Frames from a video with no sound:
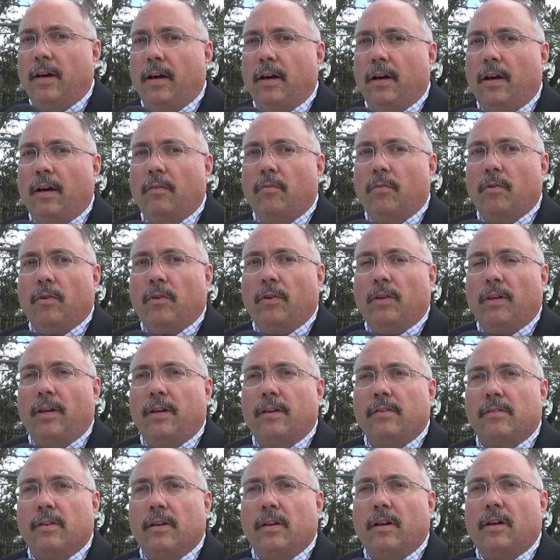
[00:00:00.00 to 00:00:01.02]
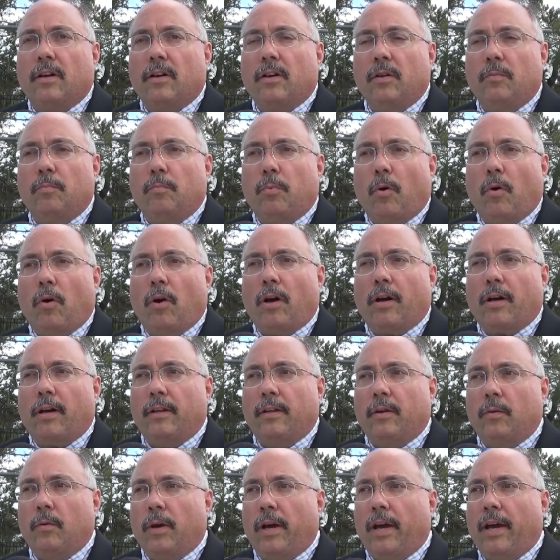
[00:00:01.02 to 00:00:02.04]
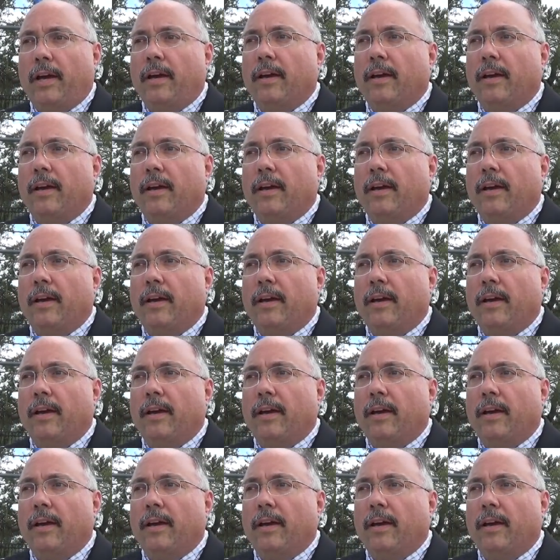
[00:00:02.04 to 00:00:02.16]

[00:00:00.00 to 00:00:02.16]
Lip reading: It really is a good park, and the way,